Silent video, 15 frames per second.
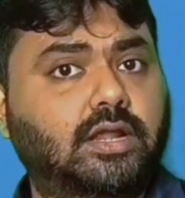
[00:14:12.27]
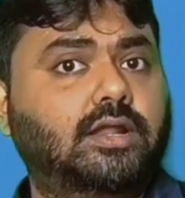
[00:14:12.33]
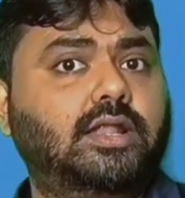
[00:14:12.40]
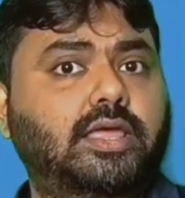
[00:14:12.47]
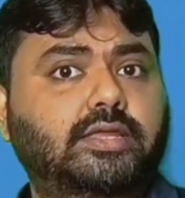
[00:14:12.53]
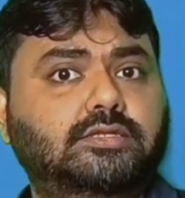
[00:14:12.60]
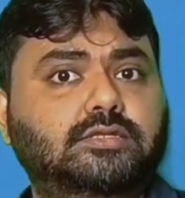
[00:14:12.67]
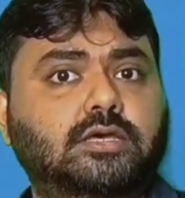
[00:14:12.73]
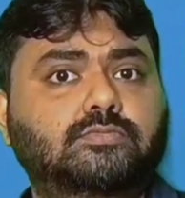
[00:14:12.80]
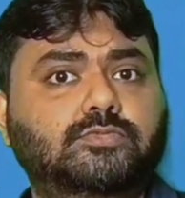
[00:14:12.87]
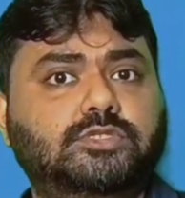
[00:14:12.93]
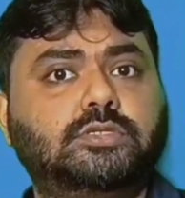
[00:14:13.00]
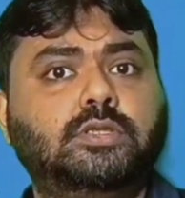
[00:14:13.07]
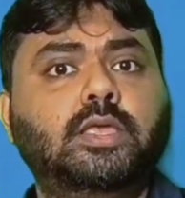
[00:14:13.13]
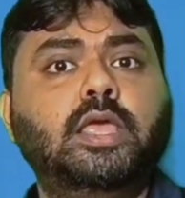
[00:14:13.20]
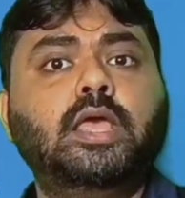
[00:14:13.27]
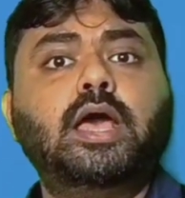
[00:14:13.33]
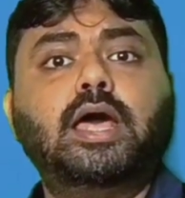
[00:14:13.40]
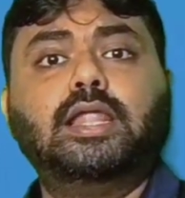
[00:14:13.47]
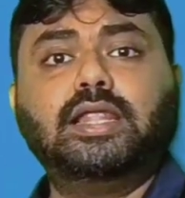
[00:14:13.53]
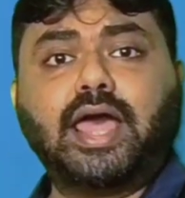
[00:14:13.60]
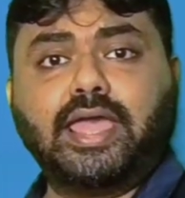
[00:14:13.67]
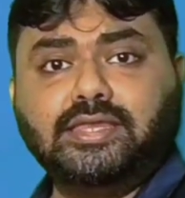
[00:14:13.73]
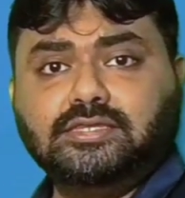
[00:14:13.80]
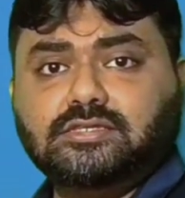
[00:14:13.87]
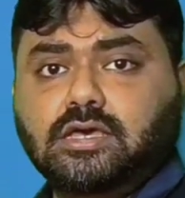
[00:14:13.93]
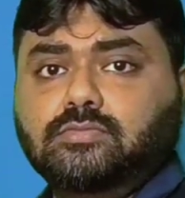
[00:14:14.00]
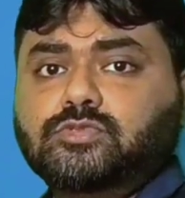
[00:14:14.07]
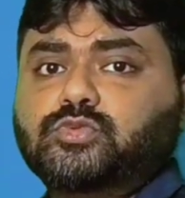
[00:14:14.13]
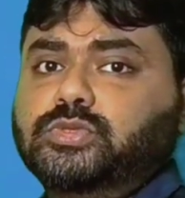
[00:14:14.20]
with an unlike terms, a
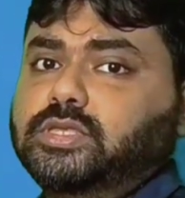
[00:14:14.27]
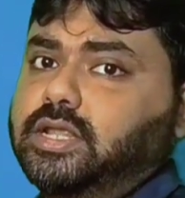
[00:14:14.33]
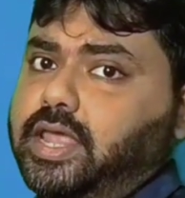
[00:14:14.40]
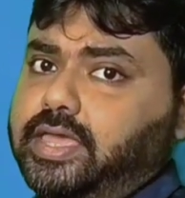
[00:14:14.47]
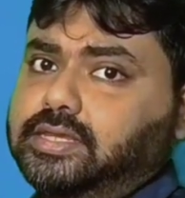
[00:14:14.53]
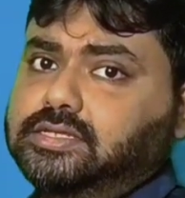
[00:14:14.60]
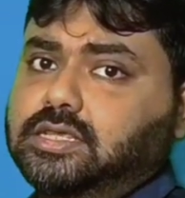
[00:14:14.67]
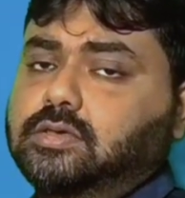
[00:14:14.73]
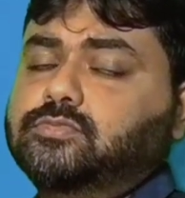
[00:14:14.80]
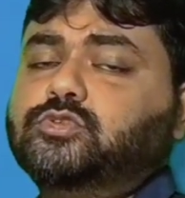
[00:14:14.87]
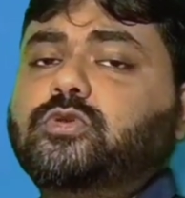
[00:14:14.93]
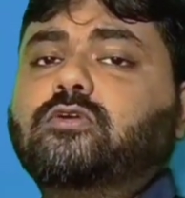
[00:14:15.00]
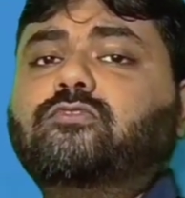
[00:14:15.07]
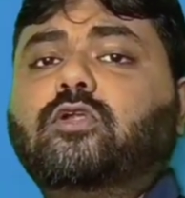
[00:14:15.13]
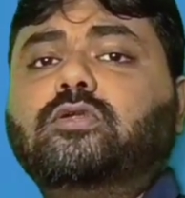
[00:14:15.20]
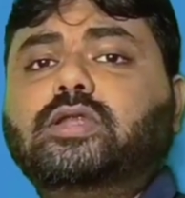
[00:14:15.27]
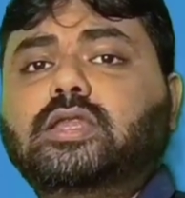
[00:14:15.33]
like terms with a like terms.